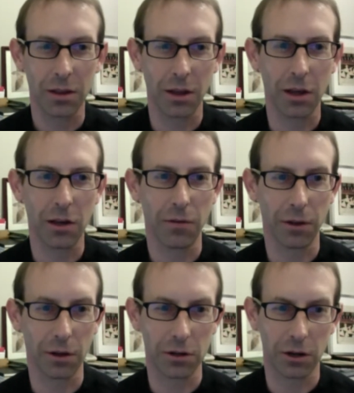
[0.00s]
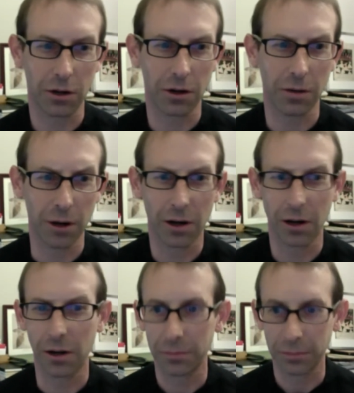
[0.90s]
Thank you for the Qatar
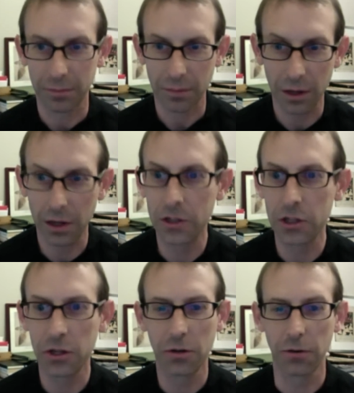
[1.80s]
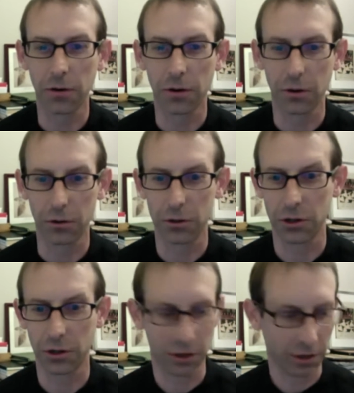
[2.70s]
America Institute for Culture